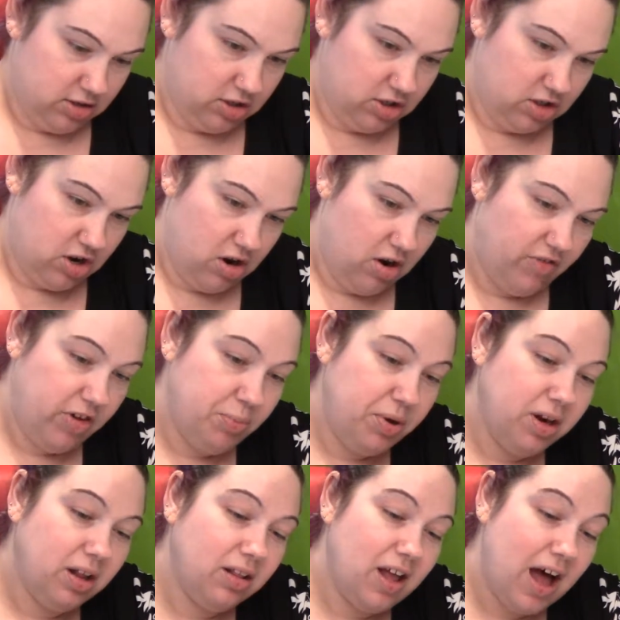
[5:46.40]
So if you put
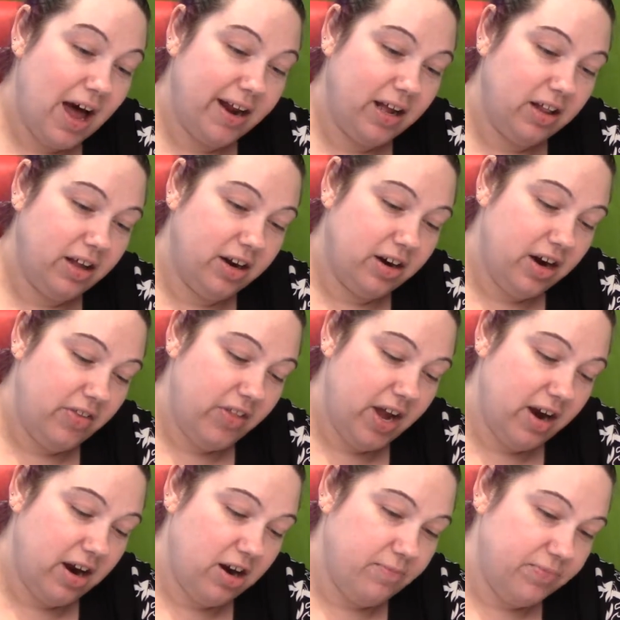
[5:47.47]
a lot of glitter in
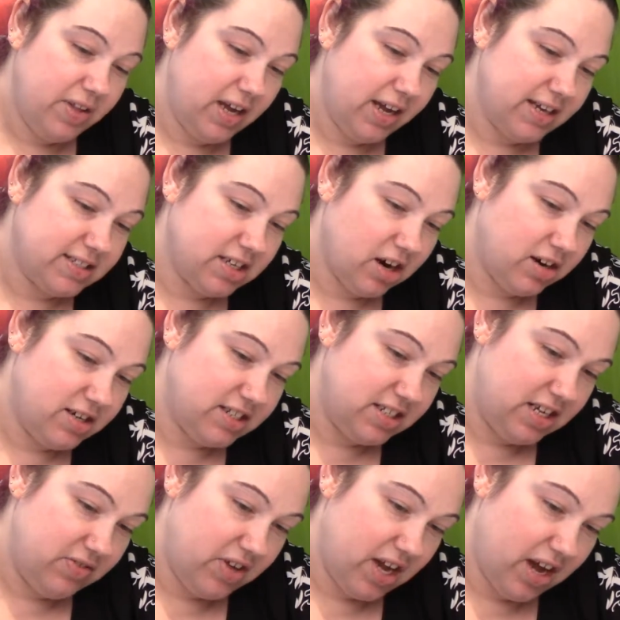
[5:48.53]
there, it gets hard to
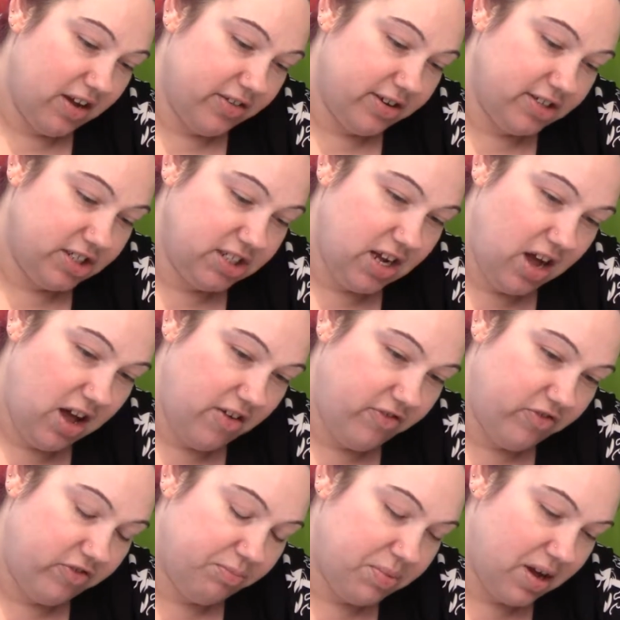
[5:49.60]
see the other stuff,
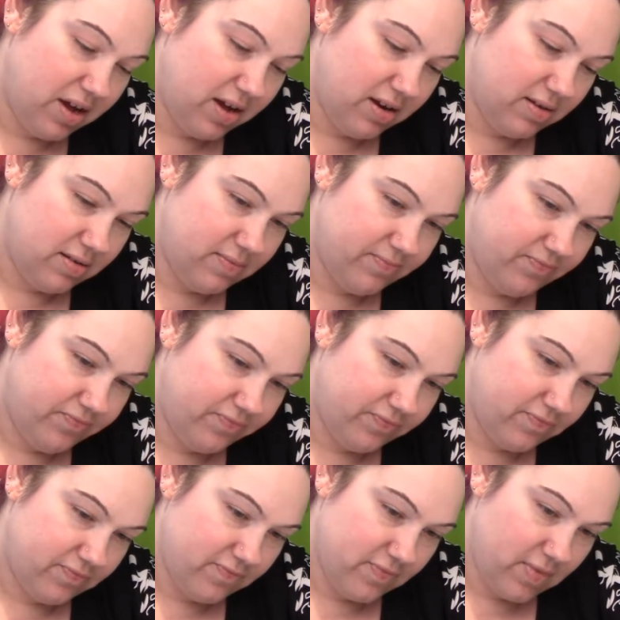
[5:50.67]
but
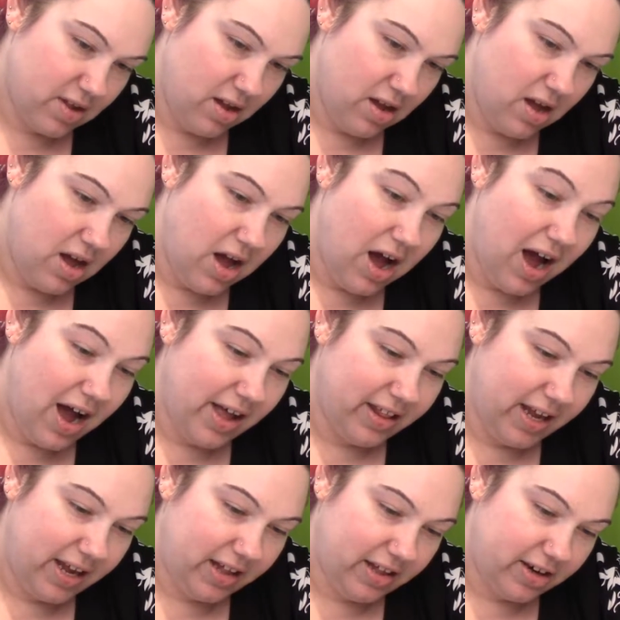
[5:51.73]
I
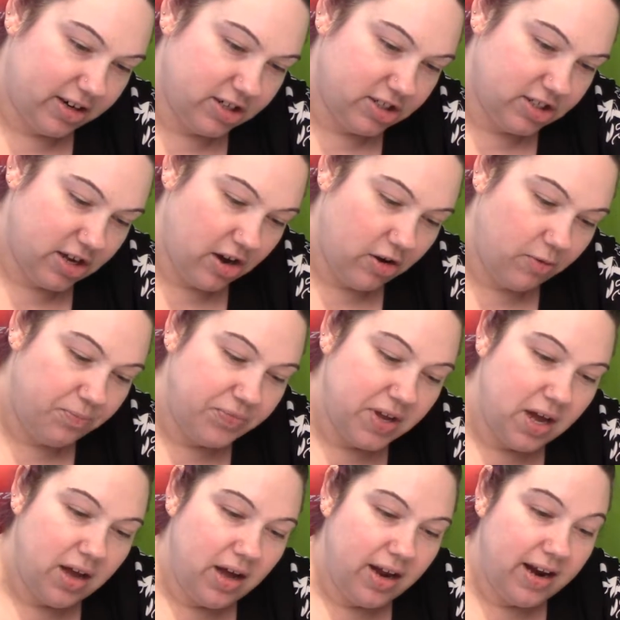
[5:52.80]
like glitter. So
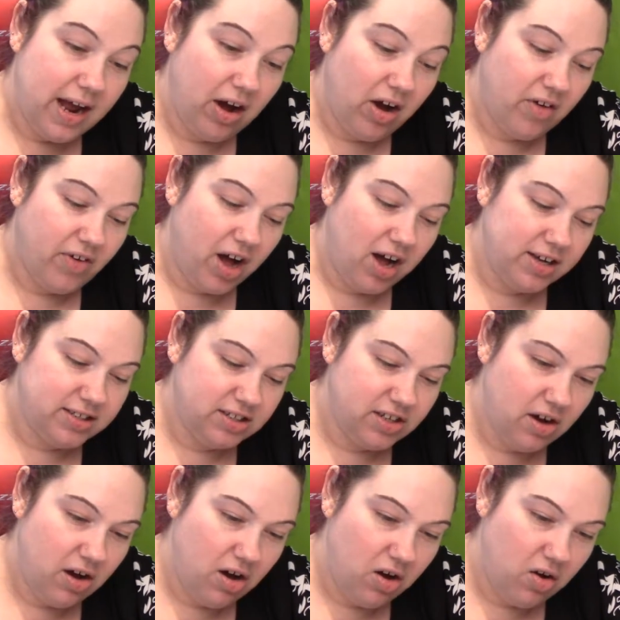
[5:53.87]
now
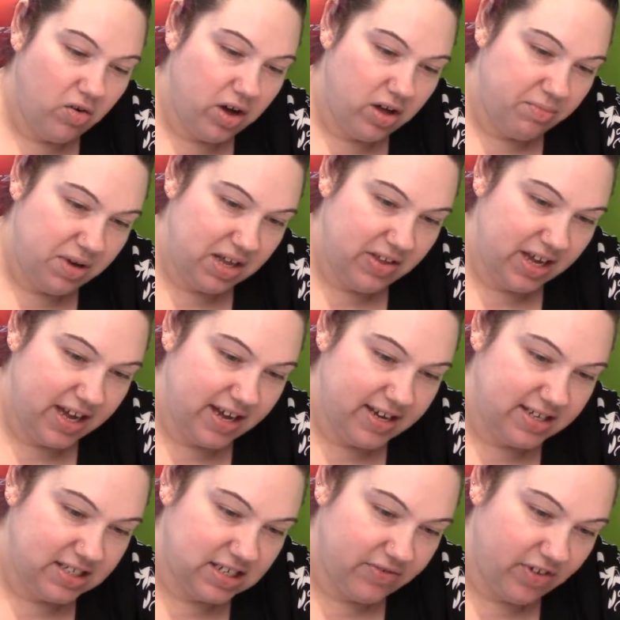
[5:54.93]
me and the
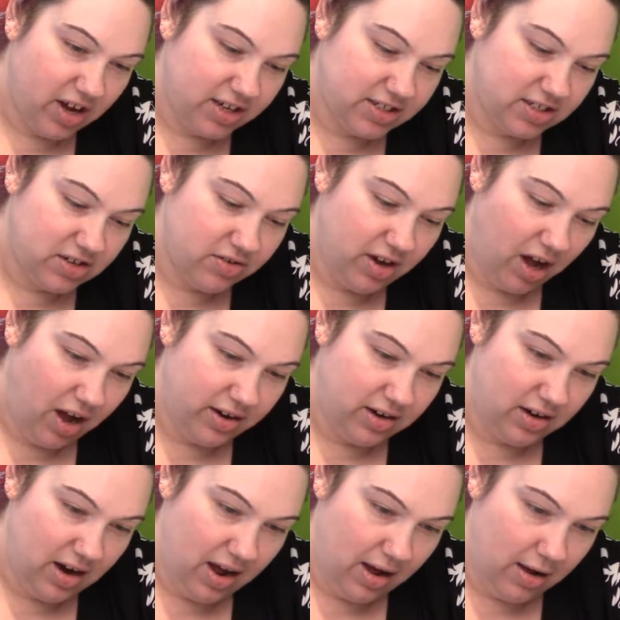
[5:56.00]
kids have also
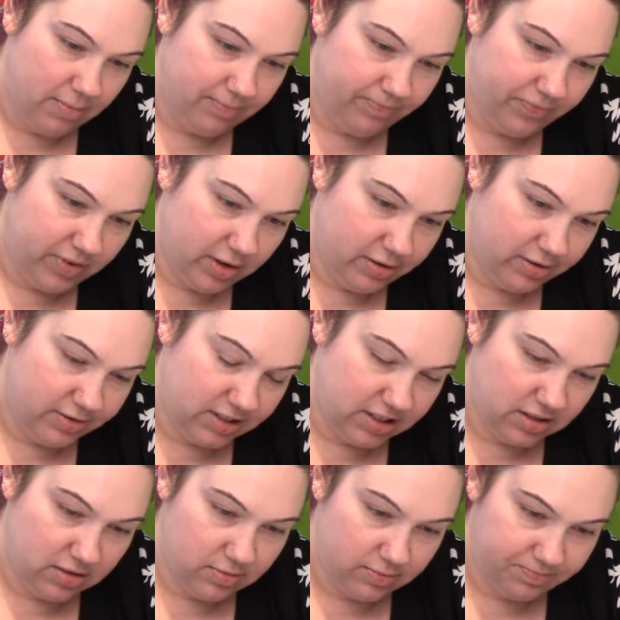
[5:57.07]
gotten
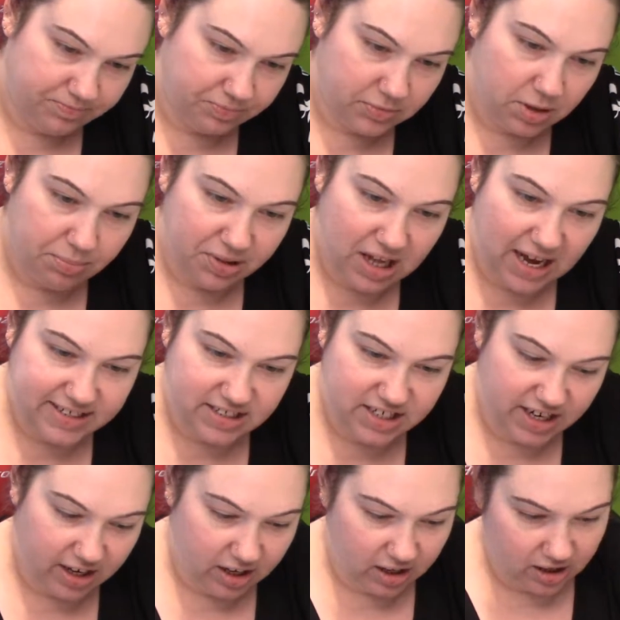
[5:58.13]
those
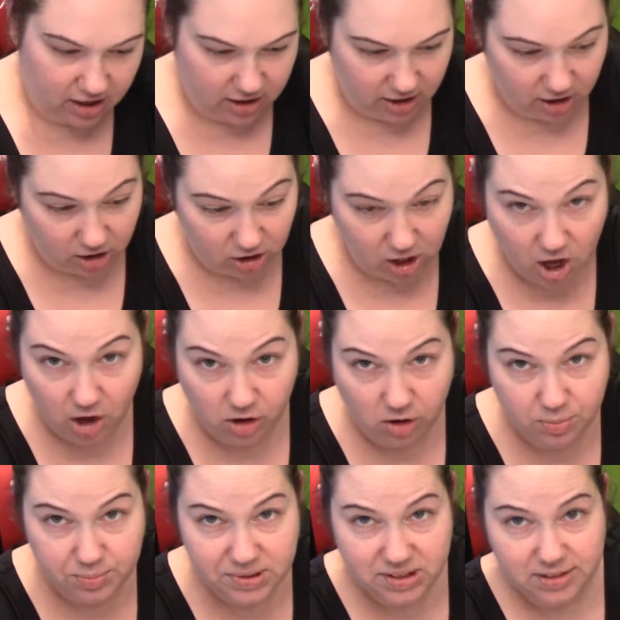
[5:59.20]
plastic
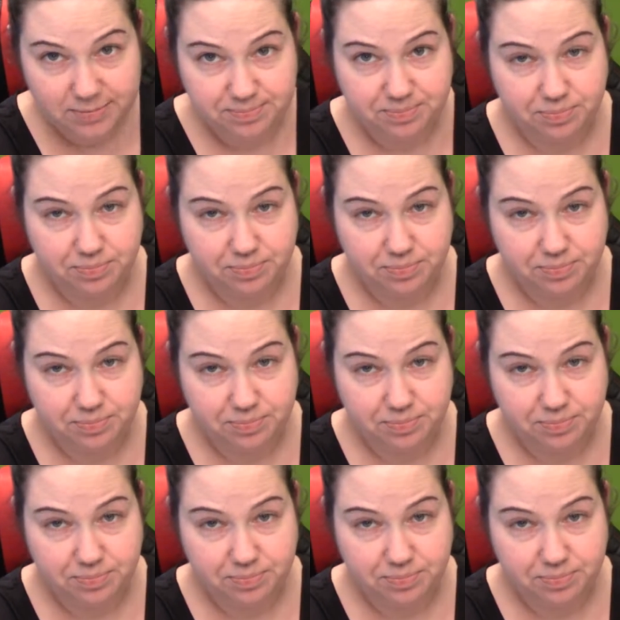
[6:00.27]
globes,